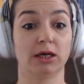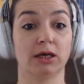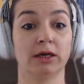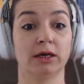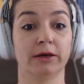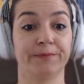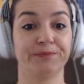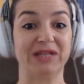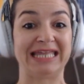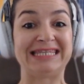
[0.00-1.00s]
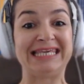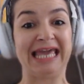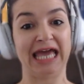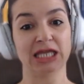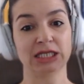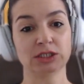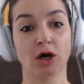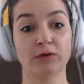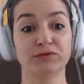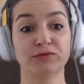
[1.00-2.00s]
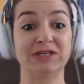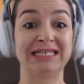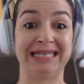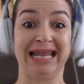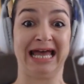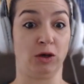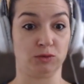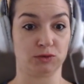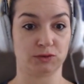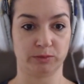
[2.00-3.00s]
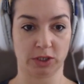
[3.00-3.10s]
at the end of the nouns?